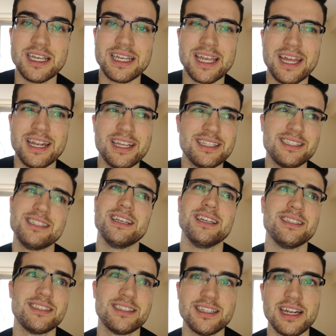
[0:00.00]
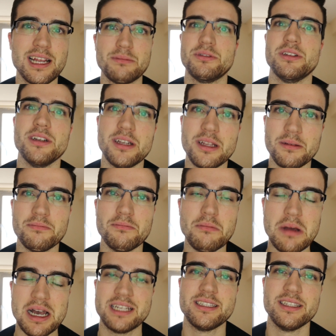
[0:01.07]
Again, it's it's an absolutely
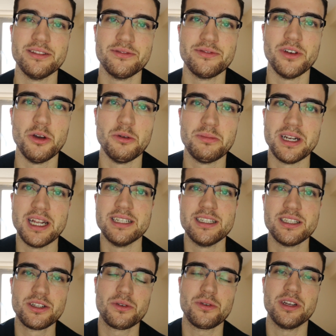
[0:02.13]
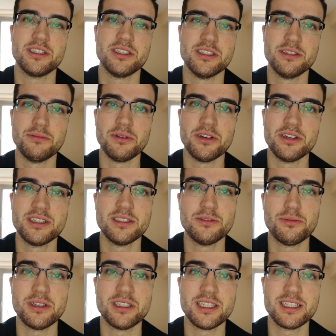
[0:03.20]
massive open-ended question to be honest,
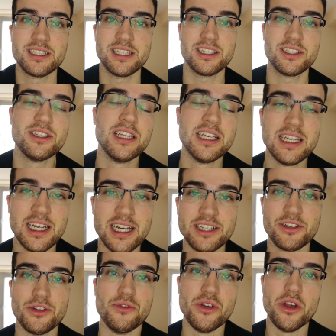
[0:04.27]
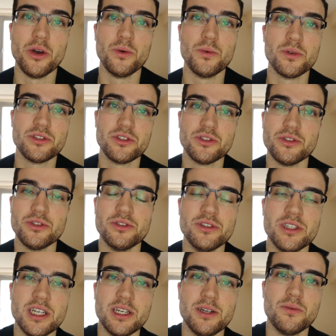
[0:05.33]
especially because I I don't know what you're
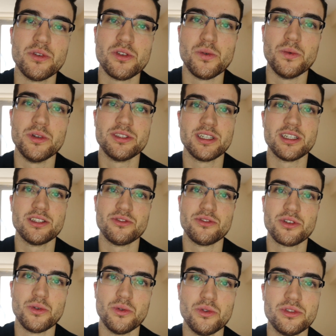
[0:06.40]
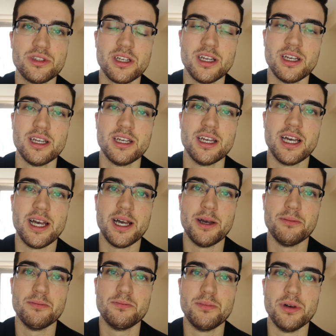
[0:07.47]
what you're wanting to record.
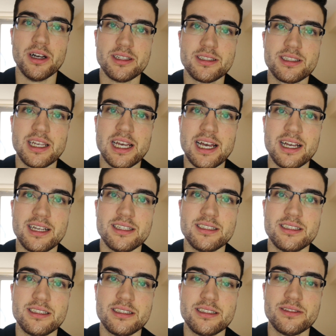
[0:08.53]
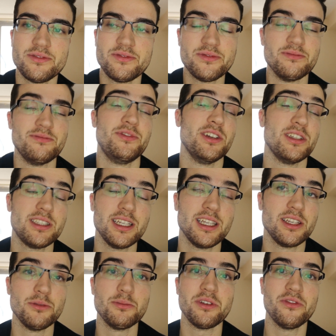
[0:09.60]
Um, but as firstly,
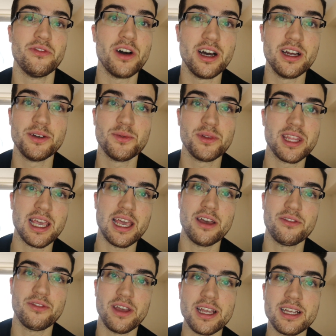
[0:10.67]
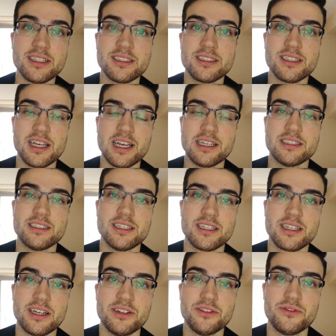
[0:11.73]
you'll be fine with the F8 as a
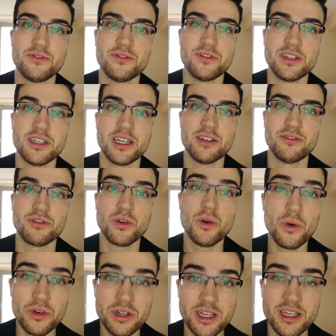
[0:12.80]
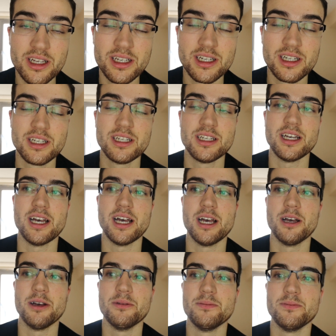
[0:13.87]
kind of uh, recorder.
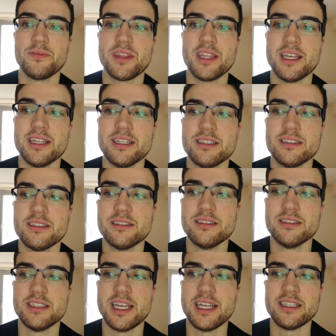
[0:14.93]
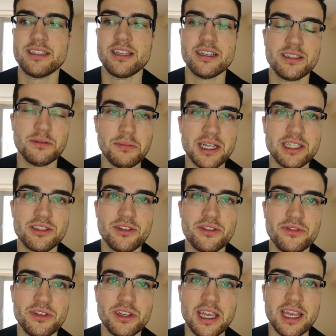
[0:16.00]
Um, it it doesn't matter
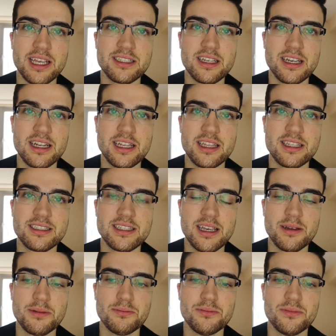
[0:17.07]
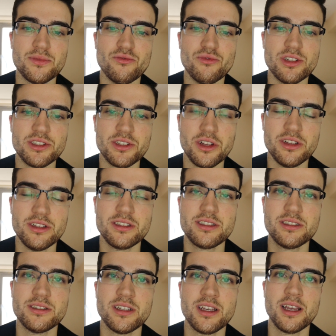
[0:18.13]
if you get exactly the same
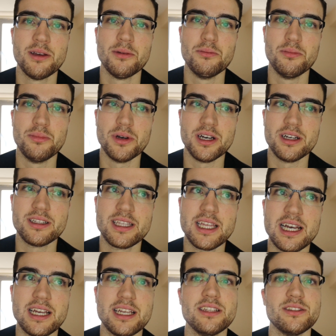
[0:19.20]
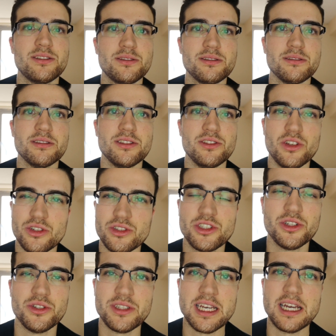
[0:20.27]
results, but that is not
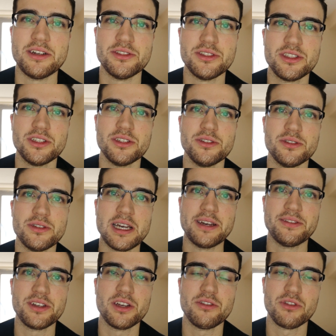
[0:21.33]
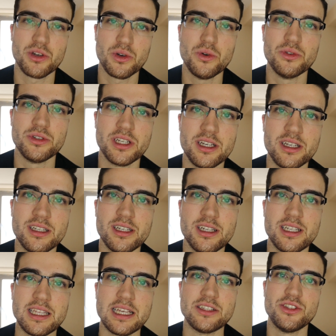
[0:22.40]
due down to having a recorder.
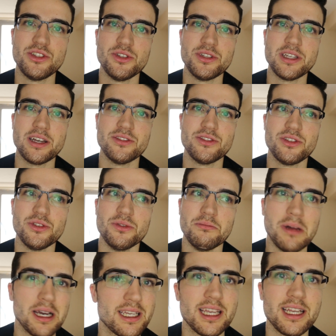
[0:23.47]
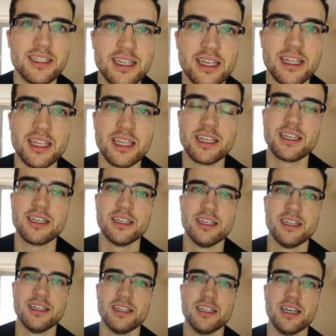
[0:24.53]
That's due down to your miking technique.
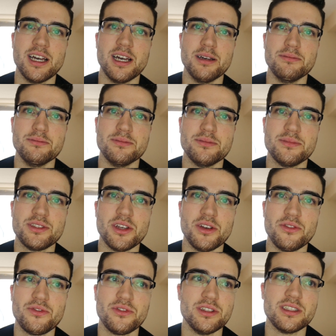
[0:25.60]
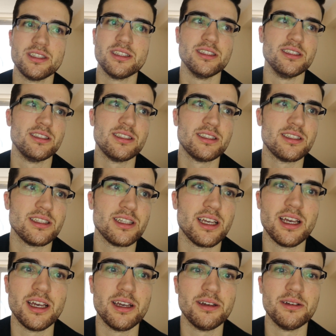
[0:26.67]
Um, so, for instance,
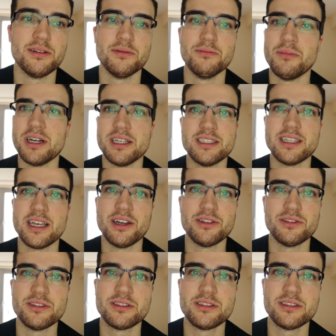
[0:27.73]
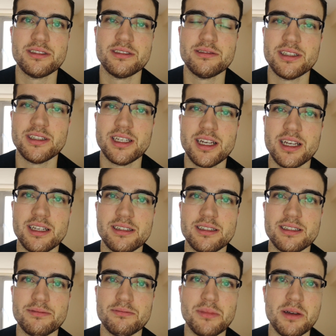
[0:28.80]
uh, my sound uh,
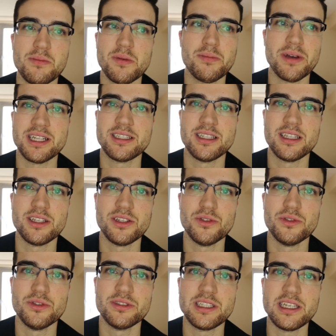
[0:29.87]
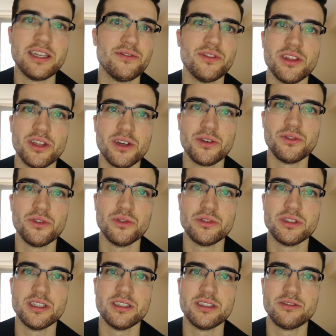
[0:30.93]
might be better than yours, even though
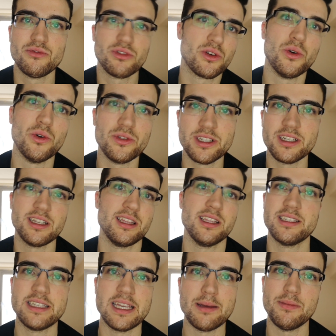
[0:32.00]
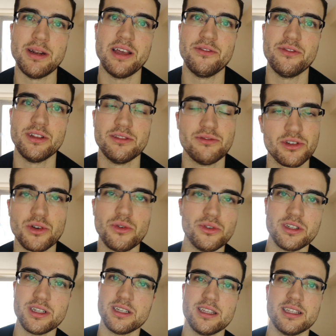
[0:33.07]
yours is recorded at the same level,
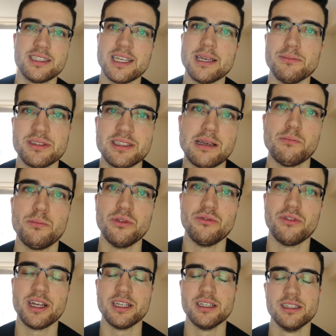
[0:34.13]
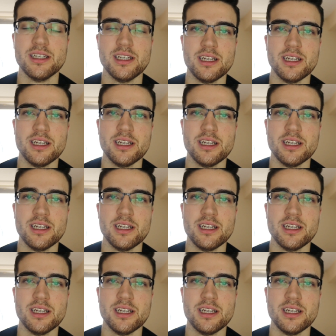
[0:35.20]
recorded at the same sample rate.